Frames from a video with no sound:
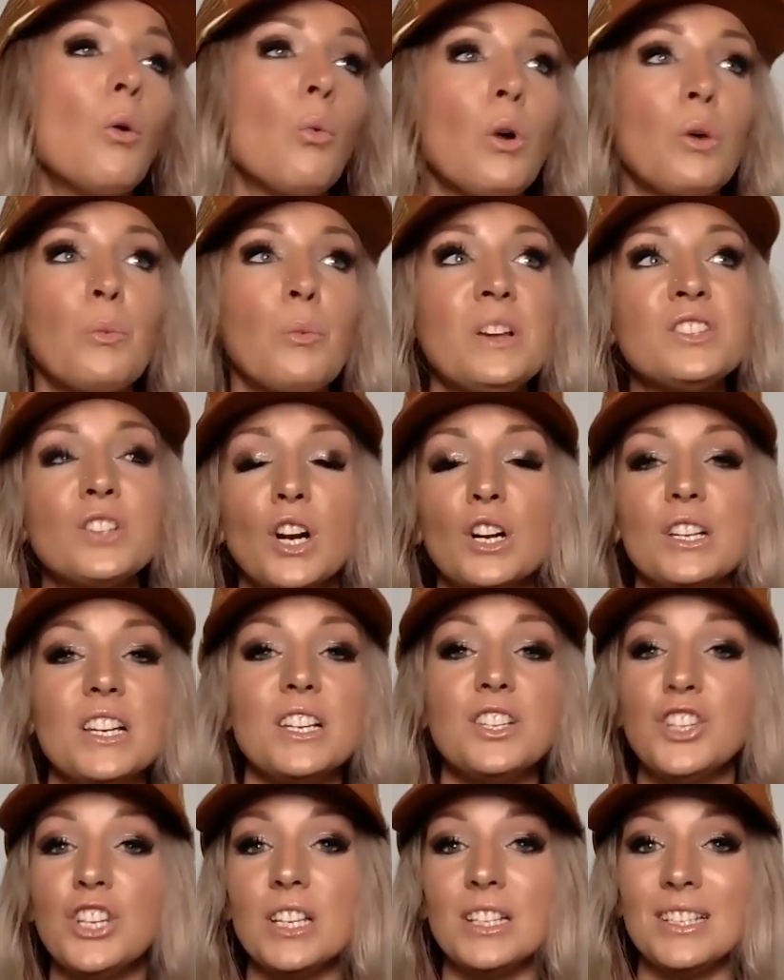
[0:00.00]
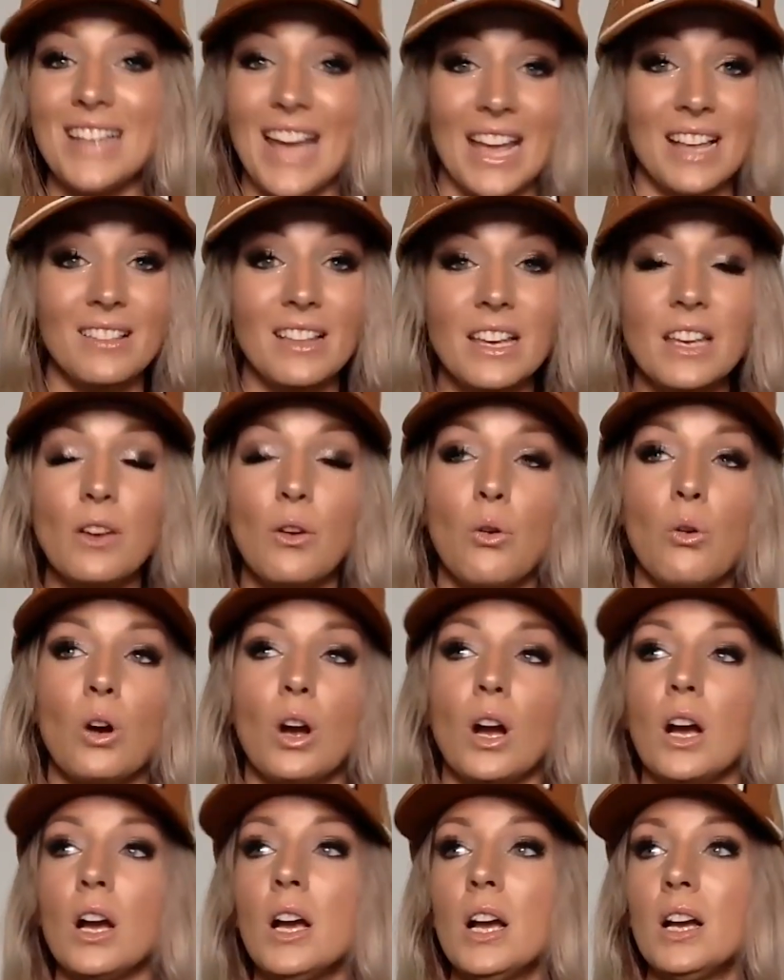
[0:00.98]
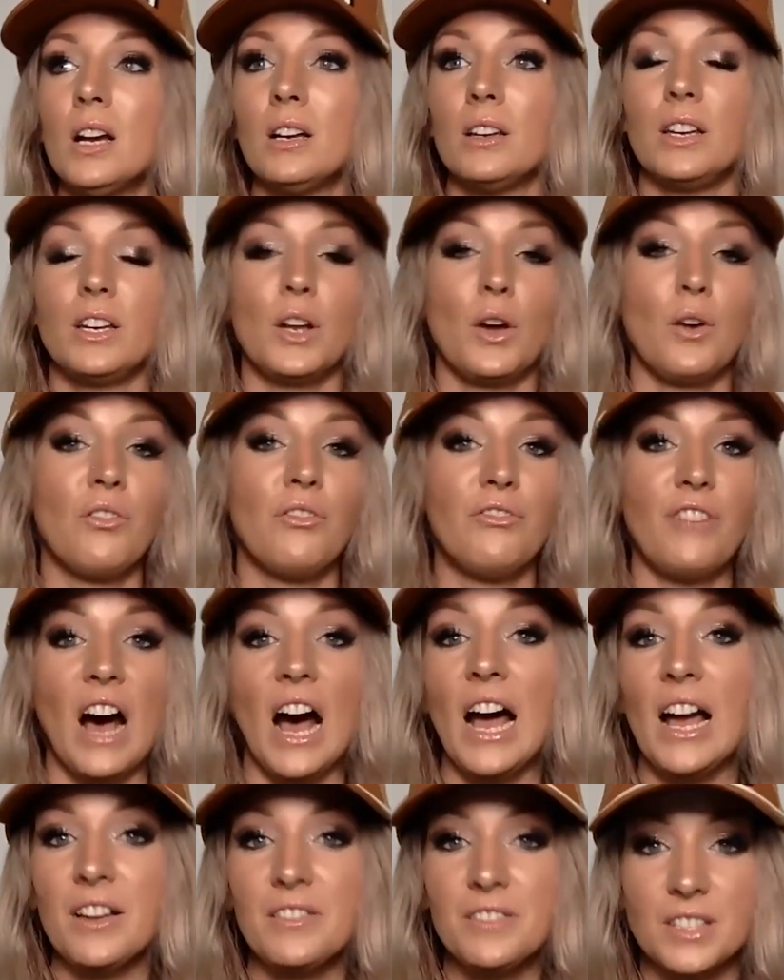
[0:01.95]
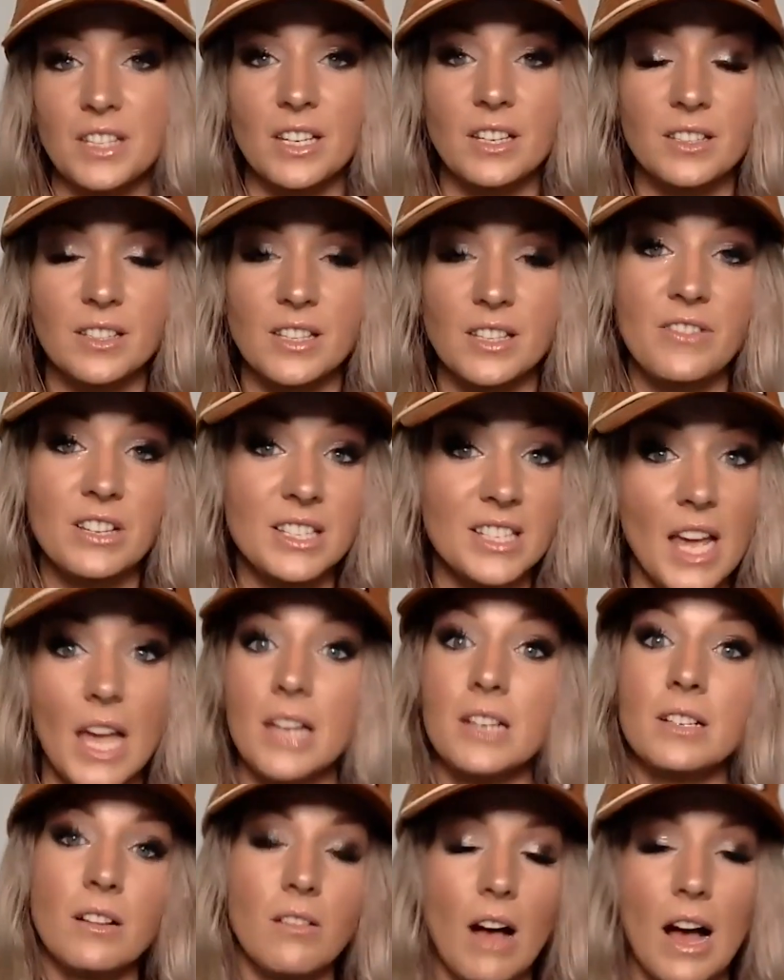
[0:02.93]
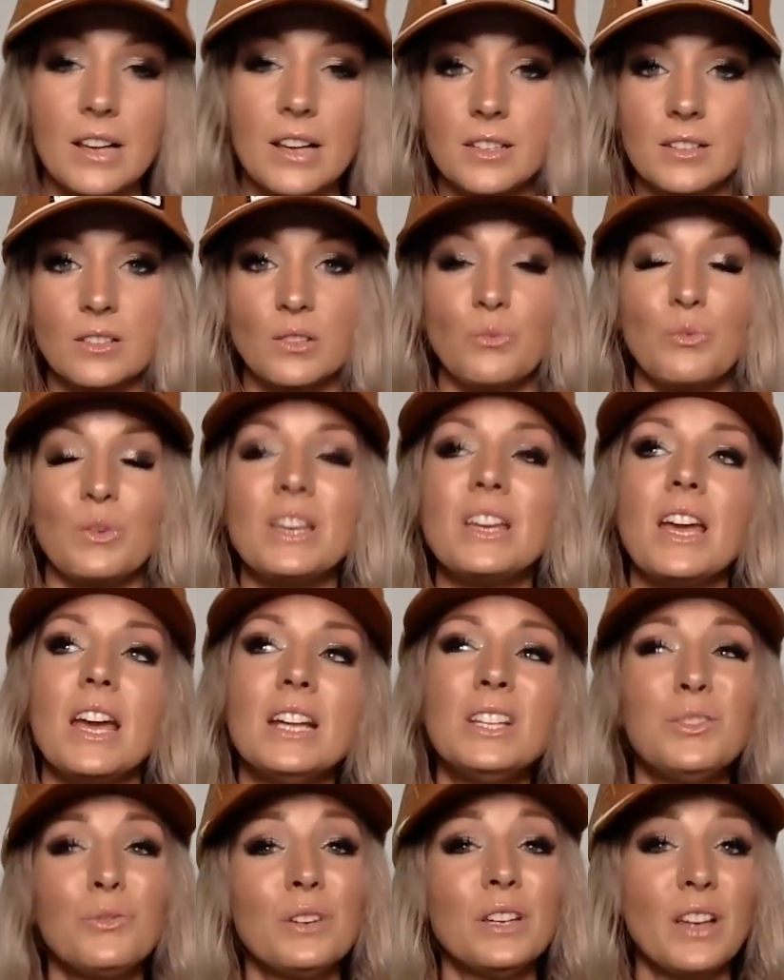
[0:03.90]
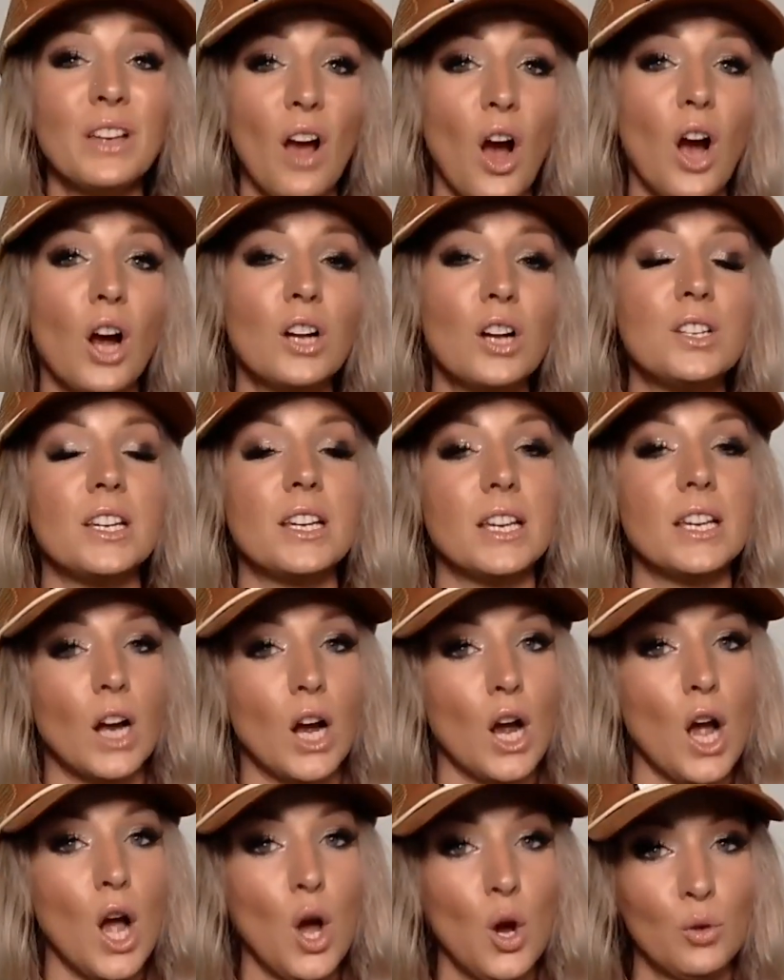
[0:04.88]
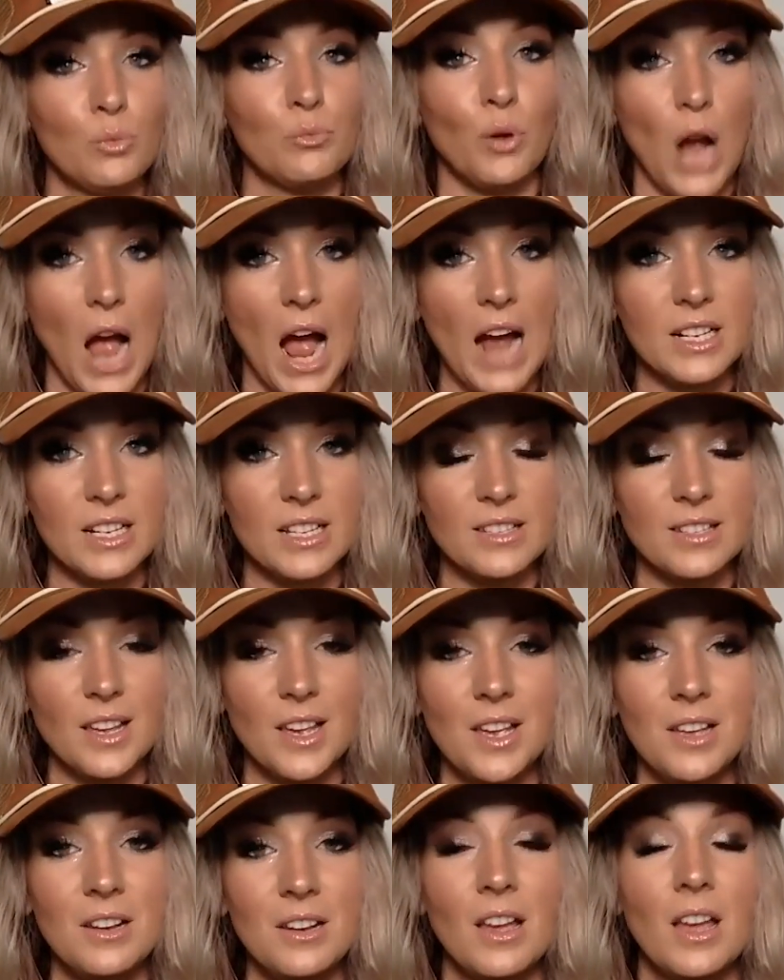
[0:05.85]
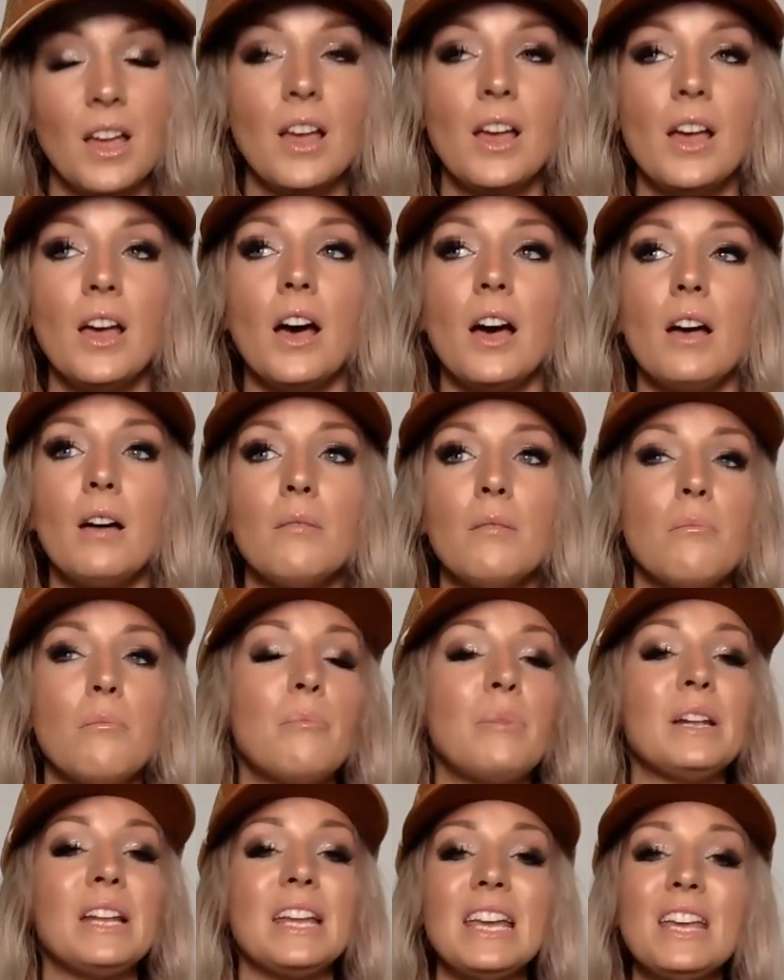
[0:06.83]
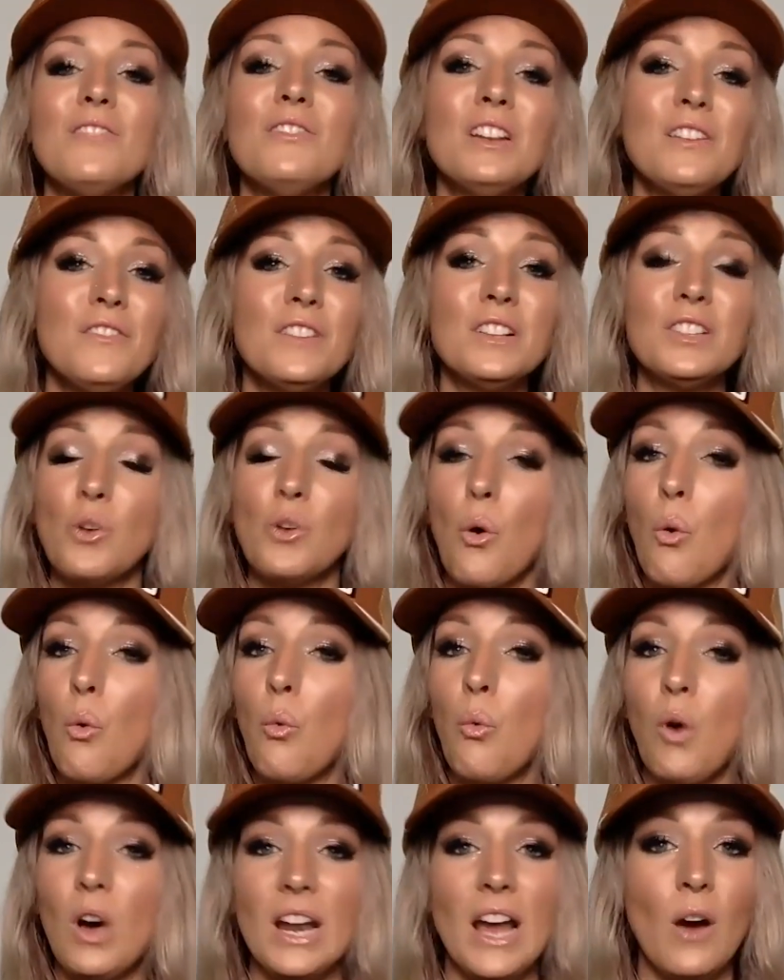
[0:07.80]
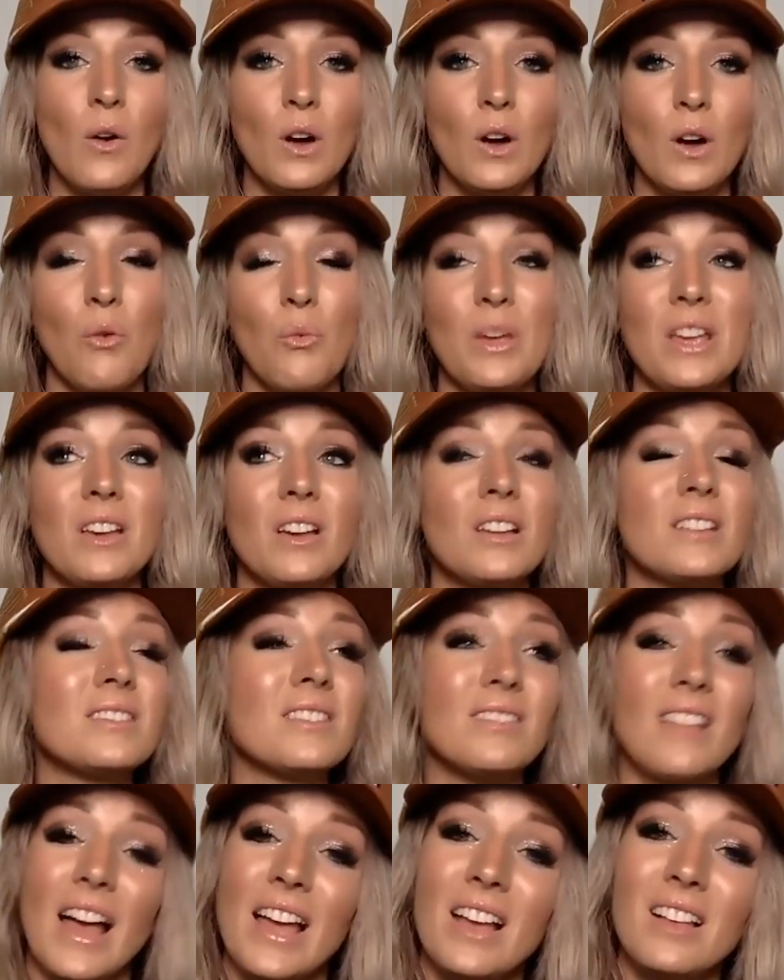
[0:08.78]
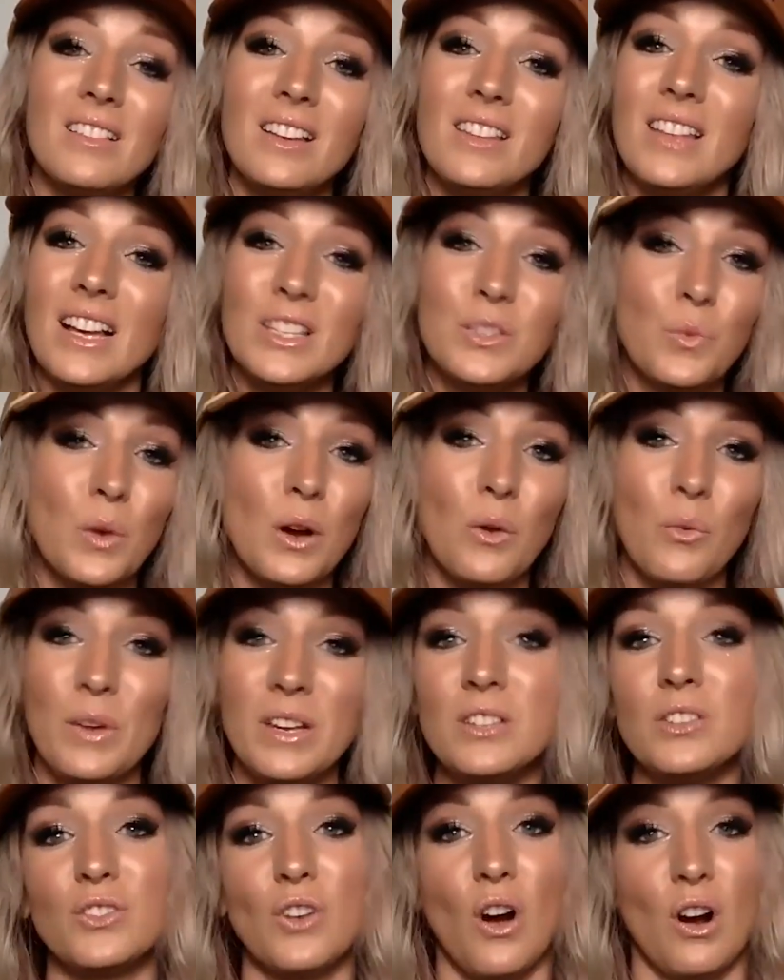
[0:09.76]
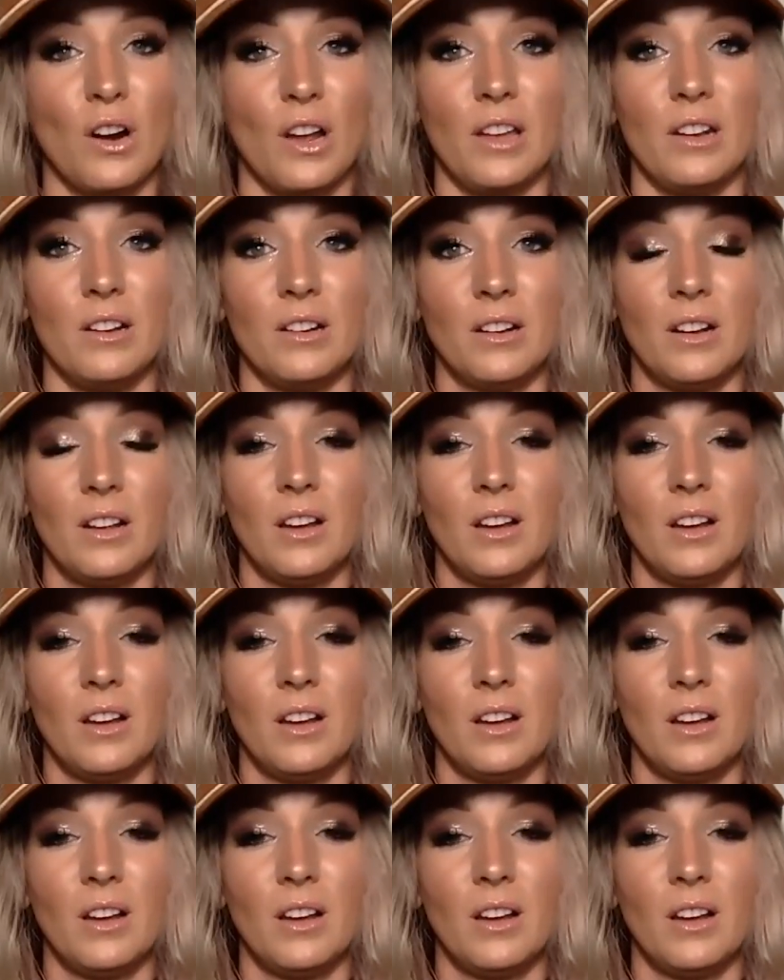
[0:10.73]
when we start teaching daily, or 5, 6, 7, 10 classes a week, it's really hard to get our own practice in. But even if it's 1 hour a week, because likely that's where we started.